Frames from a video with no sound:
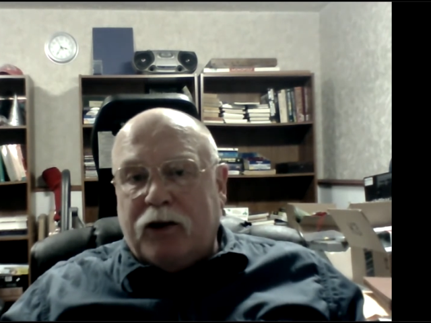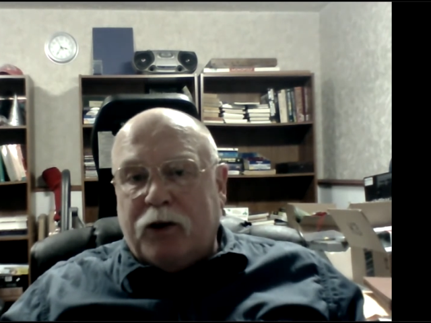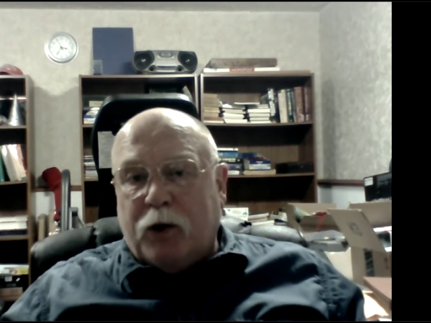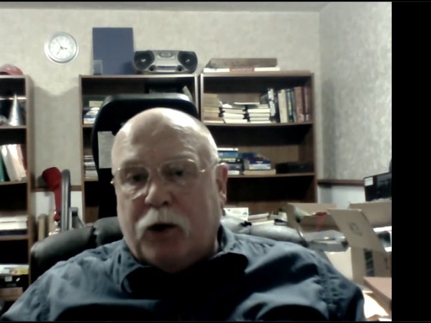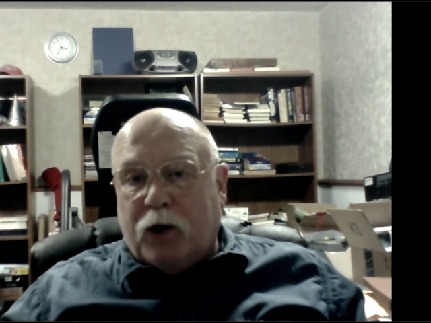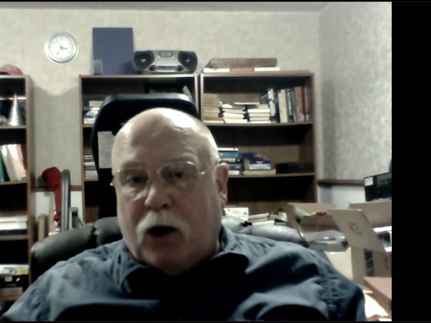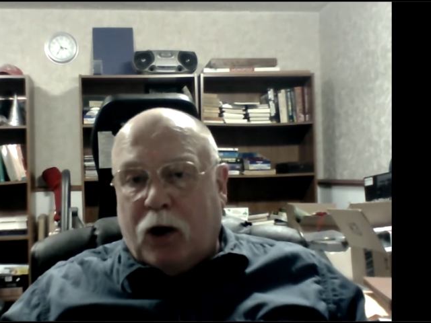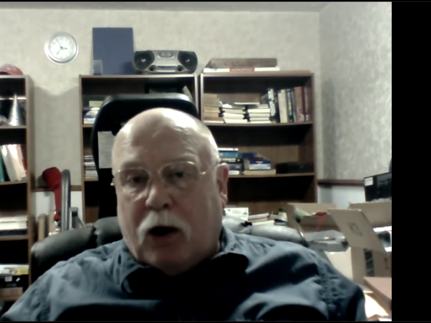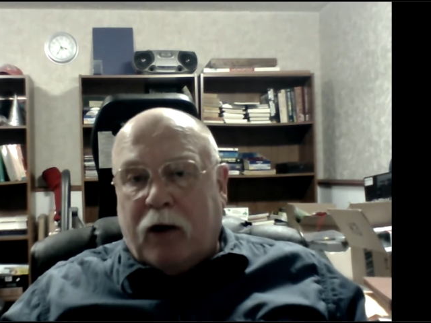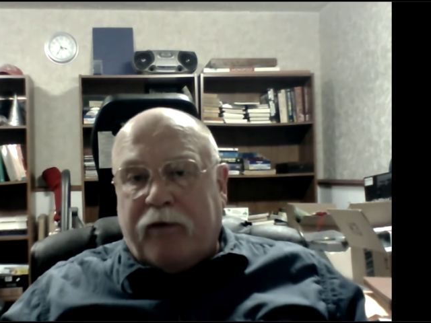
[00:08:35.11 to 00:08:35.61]
to
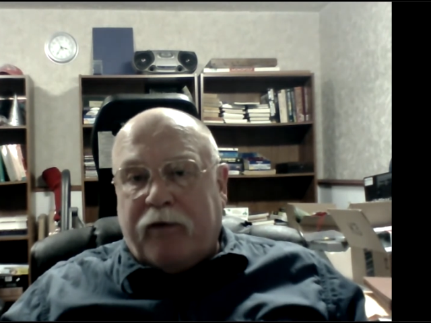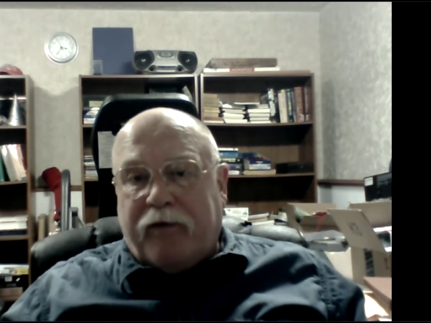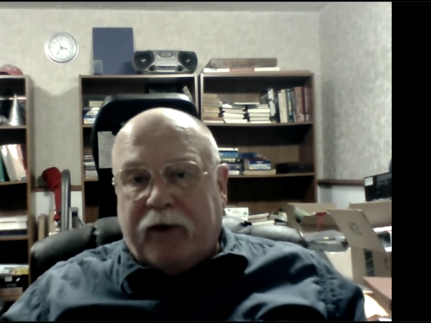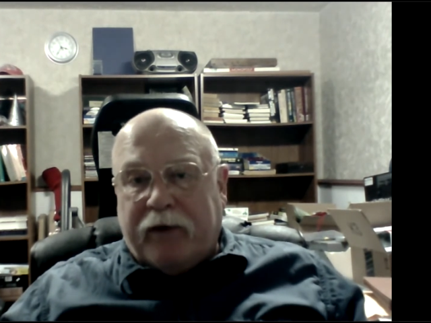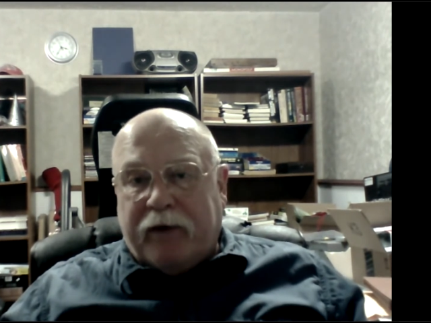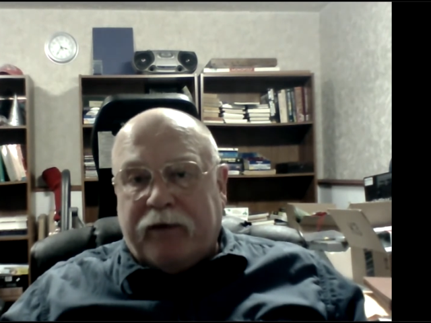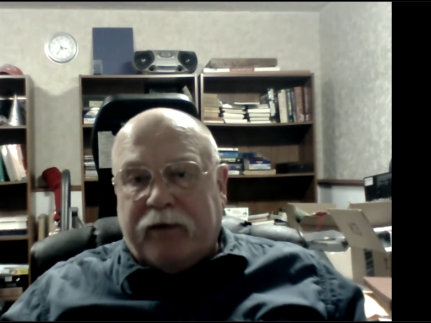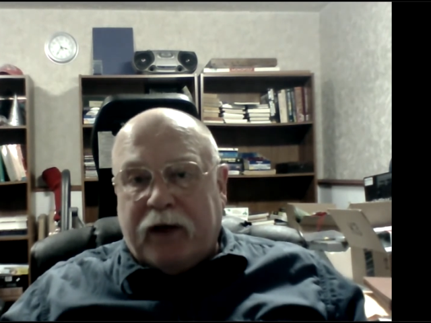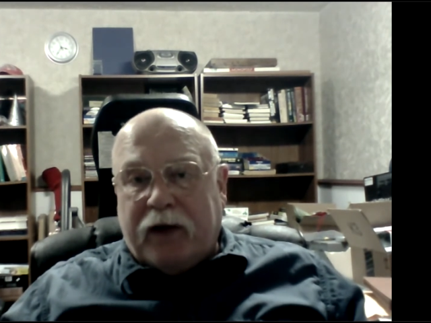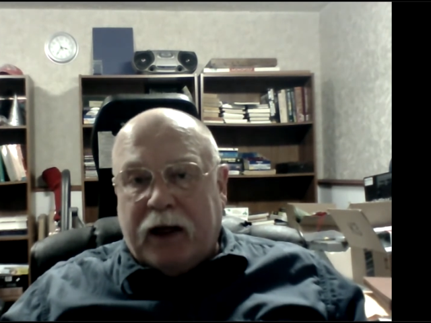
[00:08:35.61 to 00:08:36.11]
an
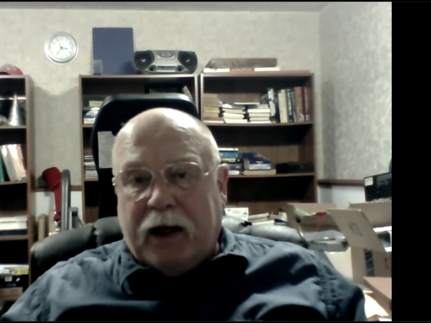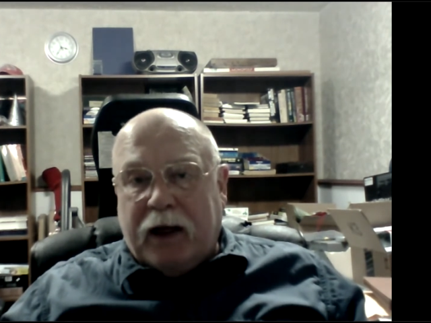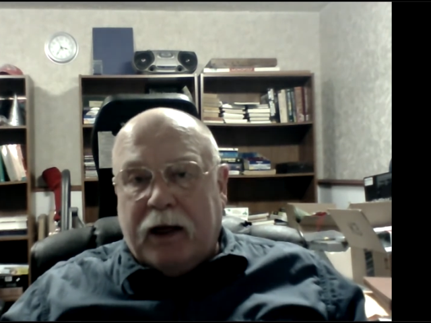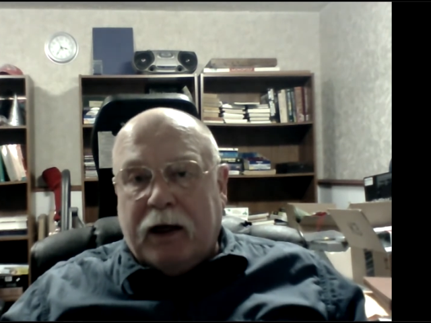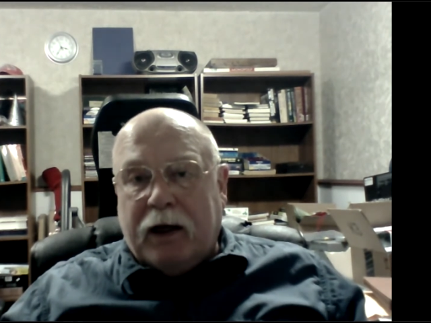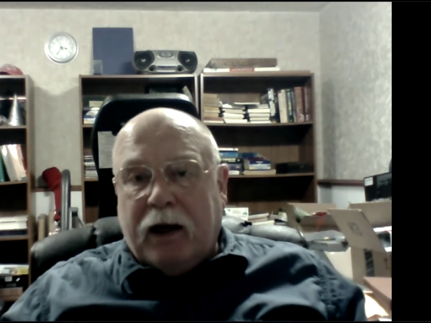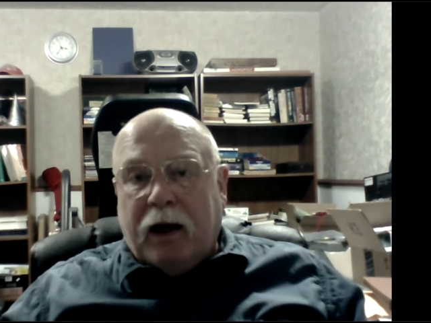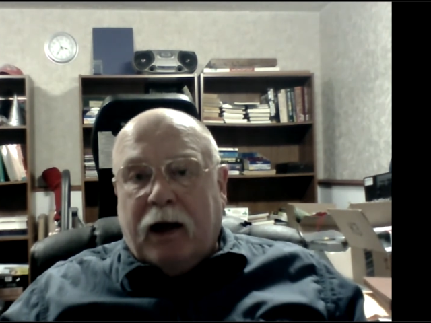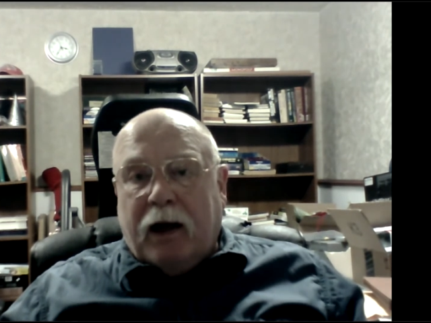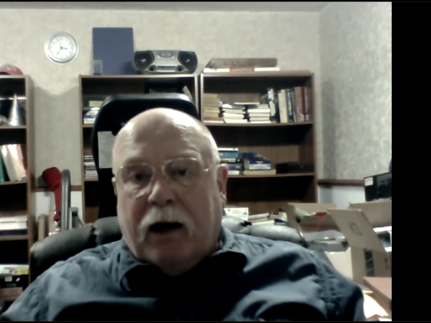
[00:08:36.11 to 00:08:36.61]

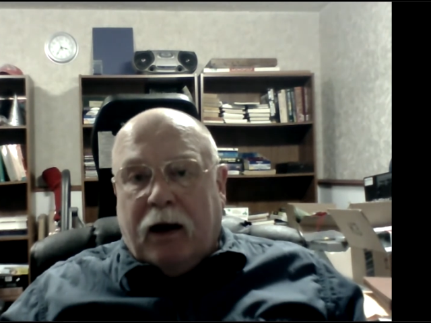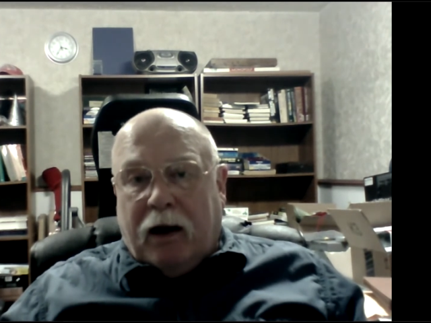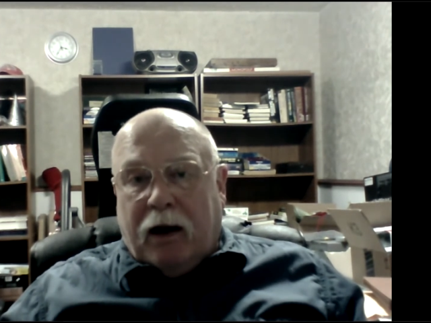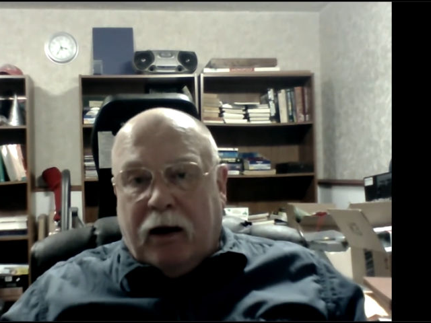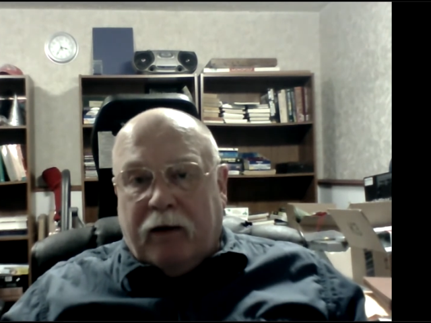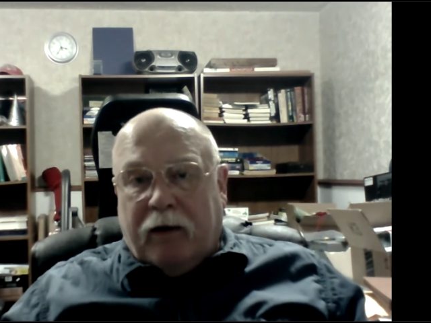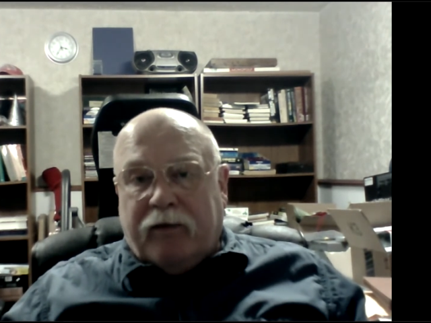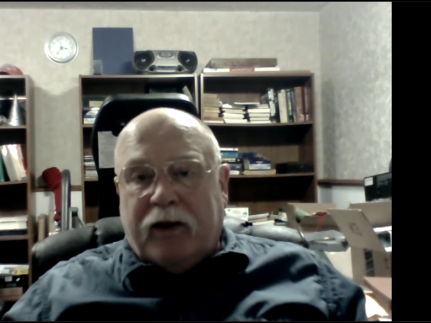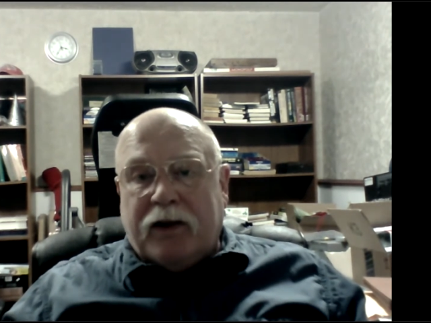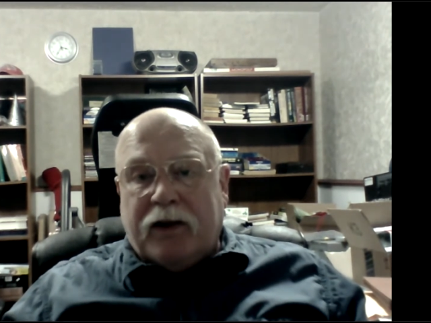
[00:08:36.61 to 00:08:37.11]
R15
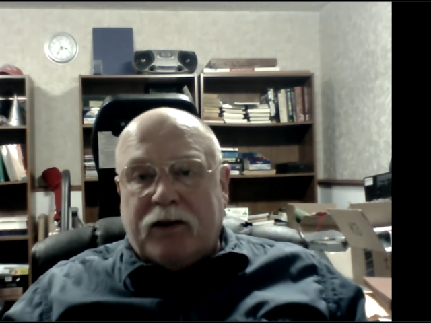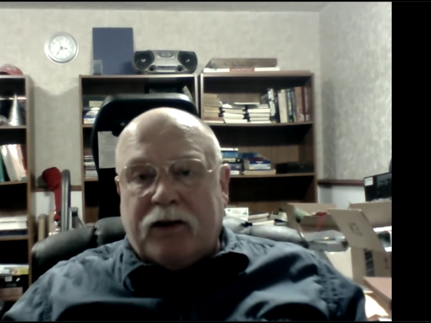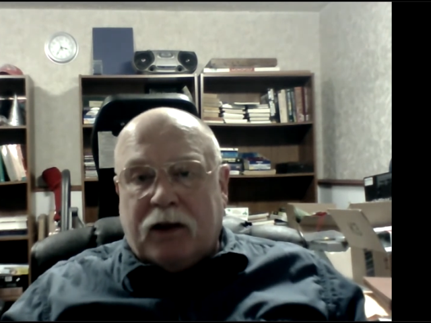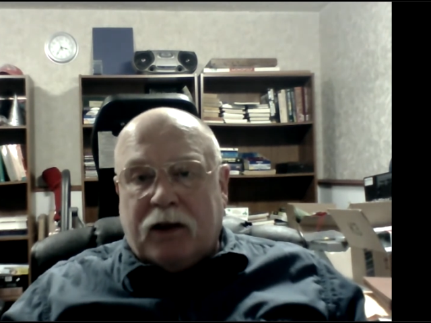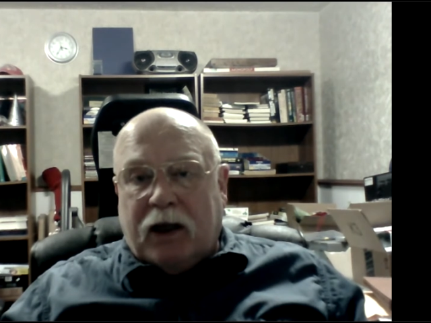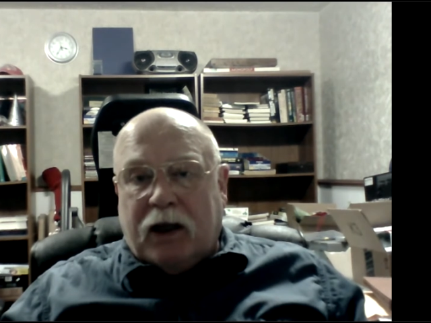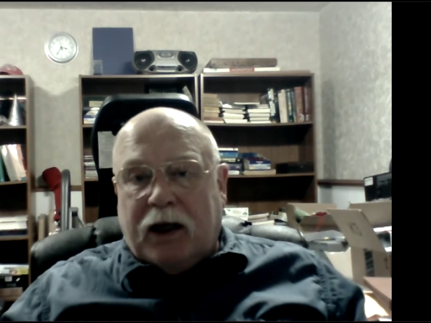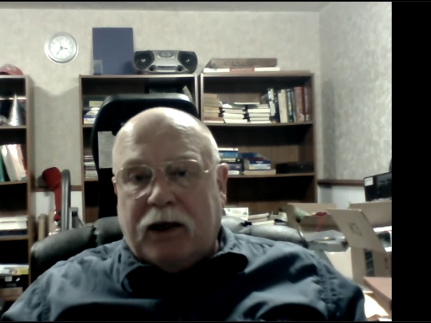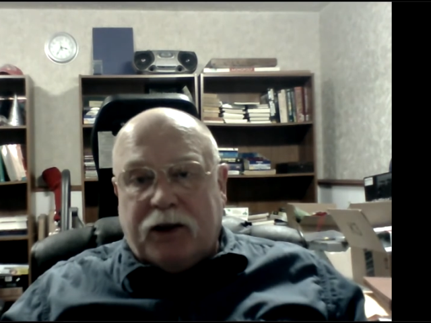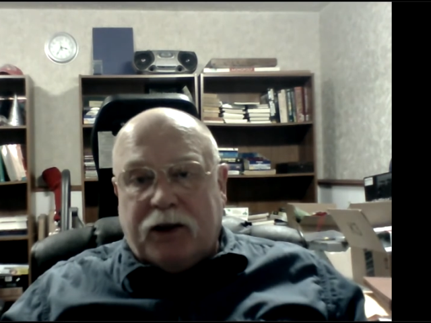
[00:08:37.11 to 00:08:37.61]
of
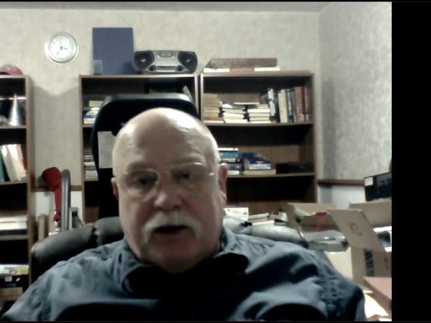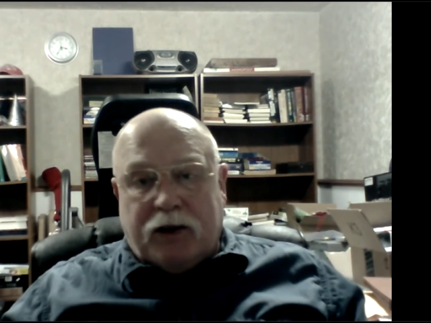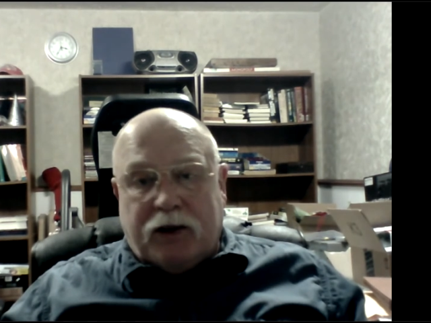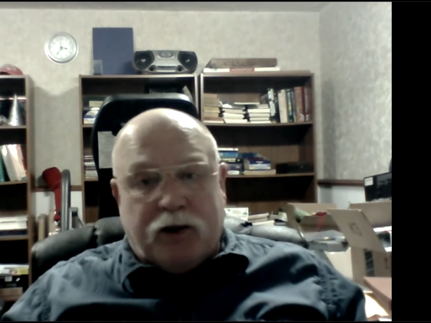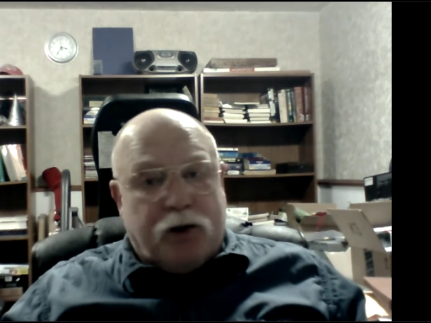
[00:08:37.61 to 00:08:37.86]
insulation.